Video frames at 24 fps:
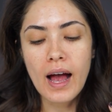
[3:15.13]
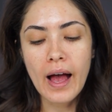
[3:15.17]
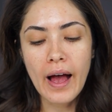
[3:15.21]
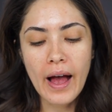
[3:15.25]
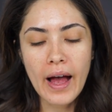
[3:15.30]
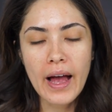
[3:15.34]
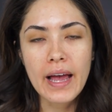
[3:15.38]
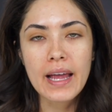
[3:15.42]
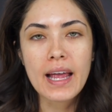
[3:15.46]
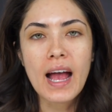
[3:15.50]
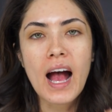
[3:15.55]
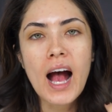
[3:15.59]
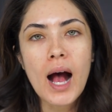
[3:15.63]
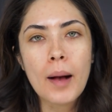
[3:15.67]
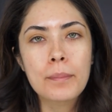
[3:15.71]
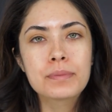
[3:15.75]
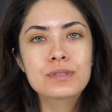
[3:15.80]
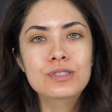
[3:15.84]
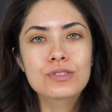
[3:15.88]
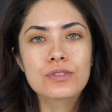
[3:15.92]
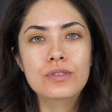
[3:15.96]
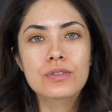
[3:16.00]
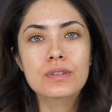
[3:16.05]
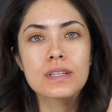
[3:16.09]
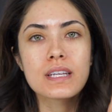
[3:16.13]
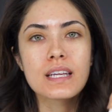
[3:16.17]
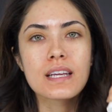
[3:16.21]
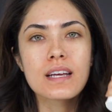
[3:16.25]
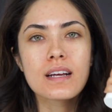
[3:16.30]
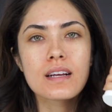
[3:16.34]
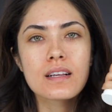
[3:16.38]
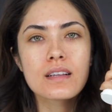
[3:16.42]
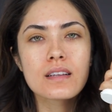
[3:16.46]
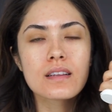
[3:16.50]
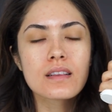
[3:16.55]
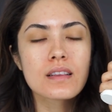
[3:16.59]
I
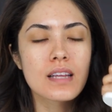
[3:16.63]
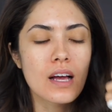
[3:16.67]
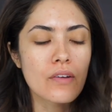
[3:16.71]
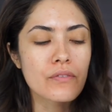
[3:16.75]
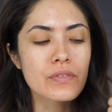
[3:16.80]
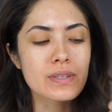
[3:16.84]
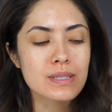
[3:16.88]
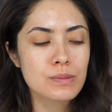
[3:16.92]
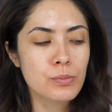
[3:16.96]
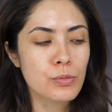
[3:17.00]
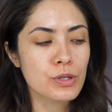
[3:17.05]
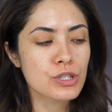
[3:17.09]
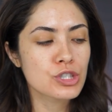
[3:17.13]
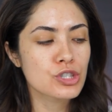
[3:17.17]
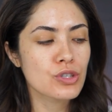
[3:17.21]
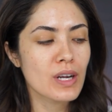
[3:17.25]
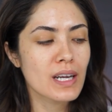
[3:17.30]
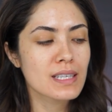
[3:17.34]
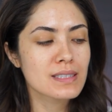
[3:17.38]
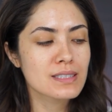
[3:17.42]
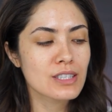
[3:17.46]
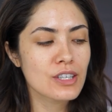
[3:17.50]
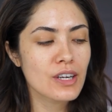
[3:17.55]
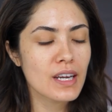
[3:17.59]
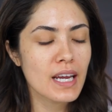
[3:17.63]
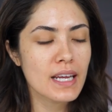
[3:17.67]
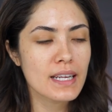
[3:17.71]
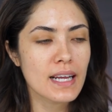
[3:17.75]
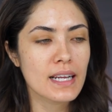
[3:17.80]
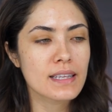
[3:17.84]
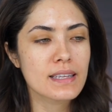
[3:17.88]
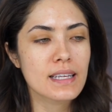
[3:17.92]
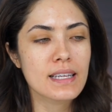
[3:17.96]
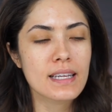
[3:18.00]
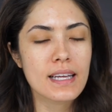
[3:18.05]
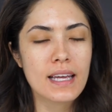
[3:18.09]
absolutely love this moisturizer and
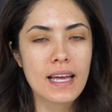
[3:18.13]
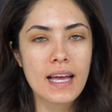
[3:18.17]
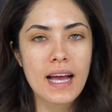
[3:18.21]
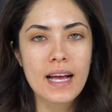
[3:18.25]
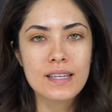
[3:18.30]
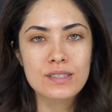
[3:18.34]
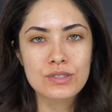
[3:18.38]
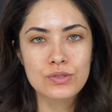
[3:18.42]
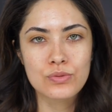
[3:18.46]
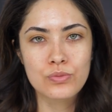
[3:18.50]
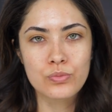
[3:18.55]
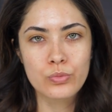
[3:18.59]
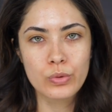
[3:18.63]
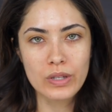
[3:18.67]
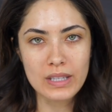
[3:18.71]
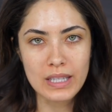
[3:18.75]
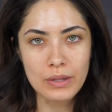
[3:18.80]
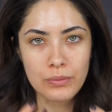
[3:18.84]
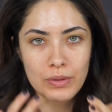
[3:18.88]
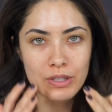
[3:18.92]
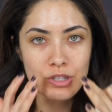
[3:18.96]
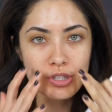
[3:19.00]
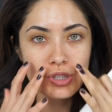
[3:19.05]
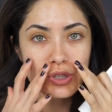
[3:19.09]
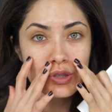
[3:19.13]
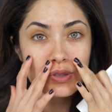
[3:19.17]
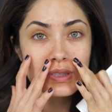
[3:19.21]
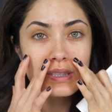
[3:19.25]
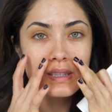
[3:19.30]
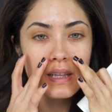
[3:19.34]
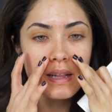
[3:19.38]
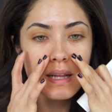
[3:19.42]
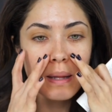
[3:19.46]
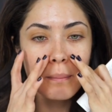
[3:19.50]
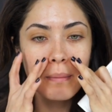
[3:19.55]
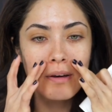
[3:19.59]
I think it has really
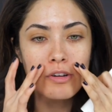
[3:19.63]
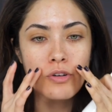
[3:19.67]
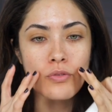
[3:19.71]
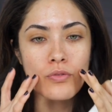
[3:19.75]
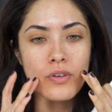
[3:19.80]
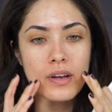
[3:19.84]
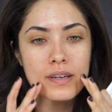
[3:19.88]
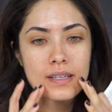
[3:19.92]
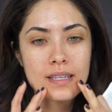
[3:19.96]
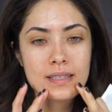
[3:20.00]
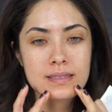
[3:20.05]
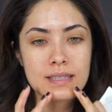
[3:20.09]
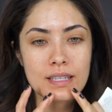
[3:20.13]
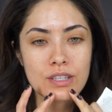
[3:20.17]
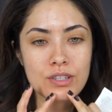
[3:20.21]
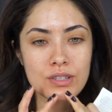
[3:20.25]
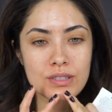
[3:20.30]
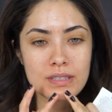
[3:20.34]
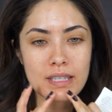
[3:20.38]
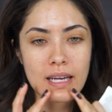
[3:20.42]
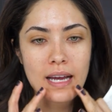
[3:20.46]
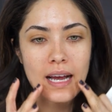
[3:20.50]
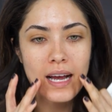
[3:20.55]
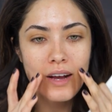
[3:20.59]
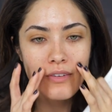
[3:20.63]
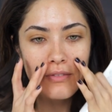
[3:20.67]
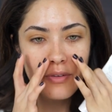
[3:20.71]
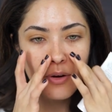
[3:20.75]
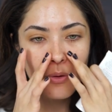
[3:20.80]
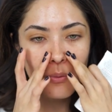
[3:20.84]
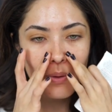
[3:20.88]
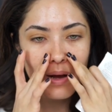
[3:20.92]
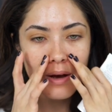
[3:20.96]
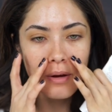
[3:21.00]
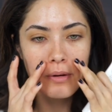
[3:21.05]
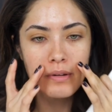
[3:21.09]
reduced the amount of redness I used to have
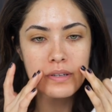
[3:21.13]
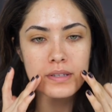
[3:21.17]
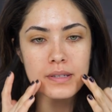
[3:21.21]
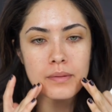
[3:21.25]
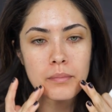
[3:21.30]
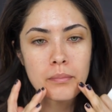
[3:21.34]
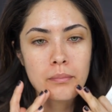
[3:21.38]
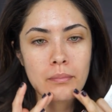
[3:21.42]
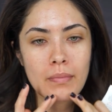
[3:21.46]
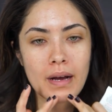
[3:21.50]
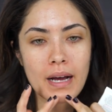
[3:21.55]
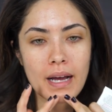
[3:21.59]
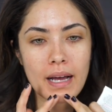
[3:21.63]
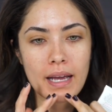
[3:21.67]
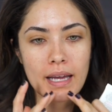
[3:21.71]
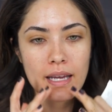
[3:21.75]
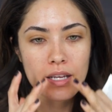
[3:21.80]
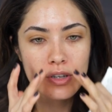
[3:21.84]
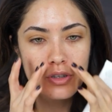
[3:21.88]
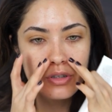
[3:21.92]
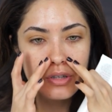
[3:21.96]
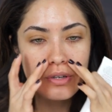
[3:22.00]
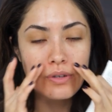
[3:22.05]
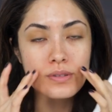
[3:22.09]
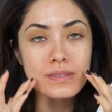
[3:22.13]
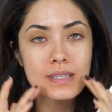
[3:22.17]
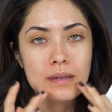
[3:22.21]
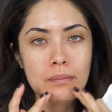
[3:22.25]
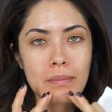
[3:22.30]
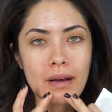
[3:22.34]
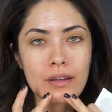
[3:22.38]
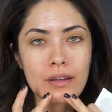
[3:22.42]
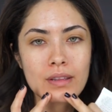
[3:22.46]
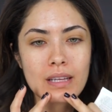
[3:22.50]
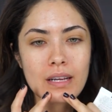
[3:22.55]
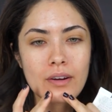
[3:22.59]
around my nose
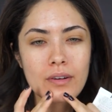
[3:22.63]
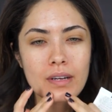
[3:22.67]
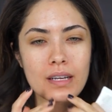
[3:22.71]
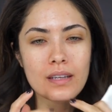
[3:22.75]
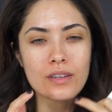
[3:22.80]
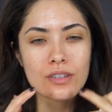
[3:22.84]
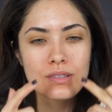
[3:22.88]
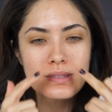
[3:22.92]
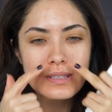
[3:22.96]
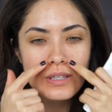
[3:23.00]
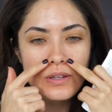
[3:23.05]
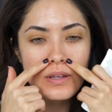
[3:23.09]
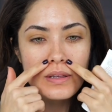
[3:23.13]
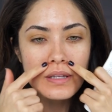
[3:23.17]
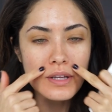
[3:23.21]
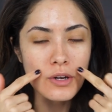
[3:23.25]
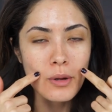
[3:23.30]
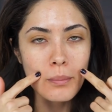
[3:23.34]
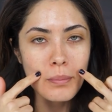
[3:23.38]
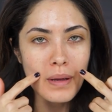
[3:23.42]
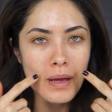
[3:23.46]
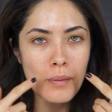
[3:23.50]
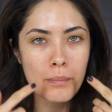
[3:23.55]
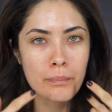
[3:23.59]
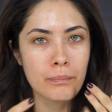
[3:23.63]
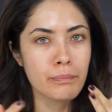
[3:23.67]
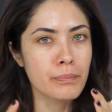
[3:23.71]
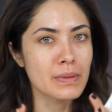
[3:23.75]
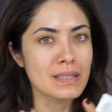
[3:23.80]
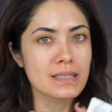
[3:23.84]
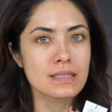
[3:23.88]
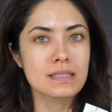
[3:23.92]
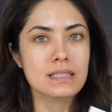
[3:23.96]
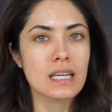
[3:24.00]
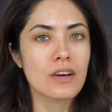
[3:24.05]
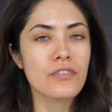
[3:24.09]
and mouth area. There's still a little bit,
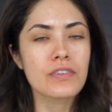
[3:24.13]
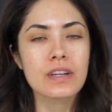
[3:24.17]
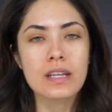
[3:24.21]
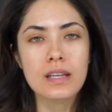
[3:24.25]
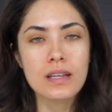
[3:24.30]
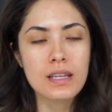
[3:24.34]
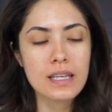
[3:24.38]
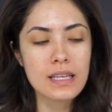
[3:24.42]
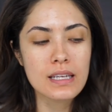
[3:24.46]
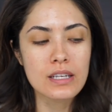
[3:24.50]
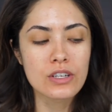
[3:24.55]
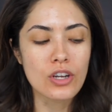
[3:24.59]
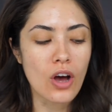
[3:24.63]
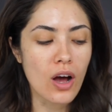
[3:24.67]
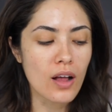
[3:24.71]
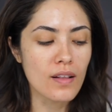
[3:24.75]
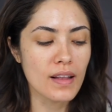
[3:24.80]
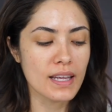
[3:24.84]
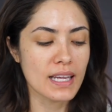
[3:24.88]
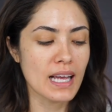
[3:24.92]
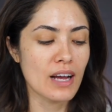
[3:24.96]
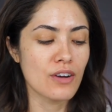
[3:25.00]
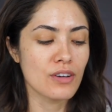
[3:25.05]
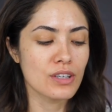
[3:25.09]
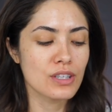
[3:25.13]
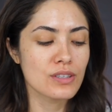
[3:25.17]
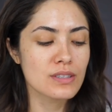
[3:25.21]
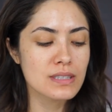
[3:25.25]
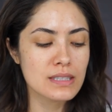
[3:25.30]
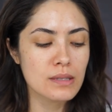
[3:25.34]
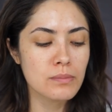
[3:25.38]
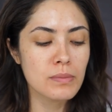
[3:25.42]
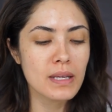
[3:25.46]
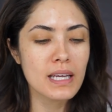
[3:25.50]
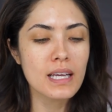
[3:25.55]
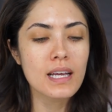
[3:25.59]
but definitely not like how it
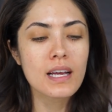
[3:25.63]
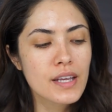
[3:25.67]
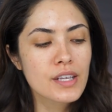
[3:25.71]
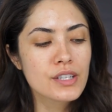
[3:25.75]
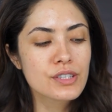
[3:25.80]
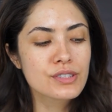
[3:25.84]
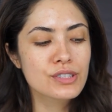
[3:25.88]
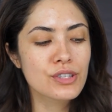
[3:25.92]
used to be.